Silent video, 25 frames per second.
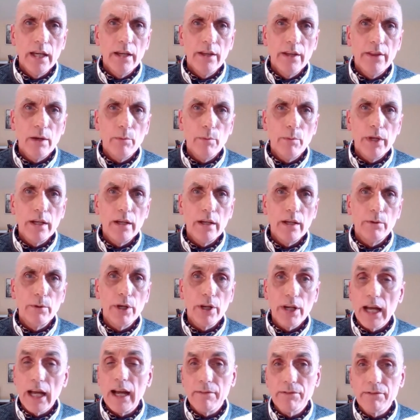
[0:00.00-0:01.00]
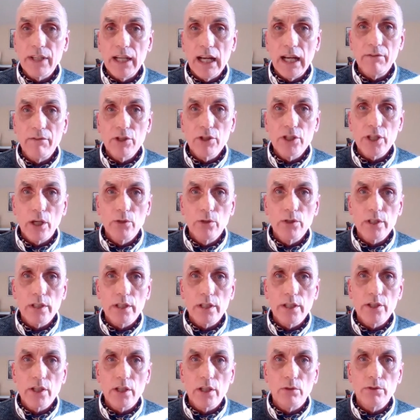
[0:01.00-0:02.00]
then we're going to have a
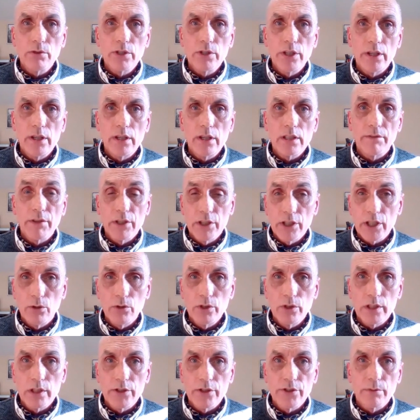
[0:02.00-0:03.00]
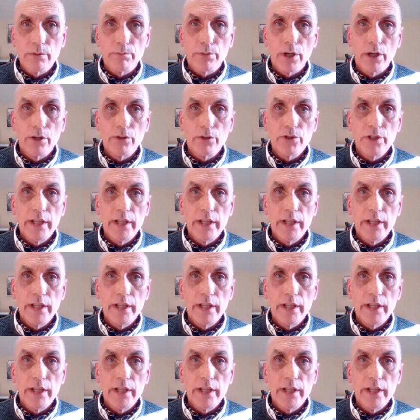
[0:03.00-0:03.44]
socialist alternative, a socialist approach.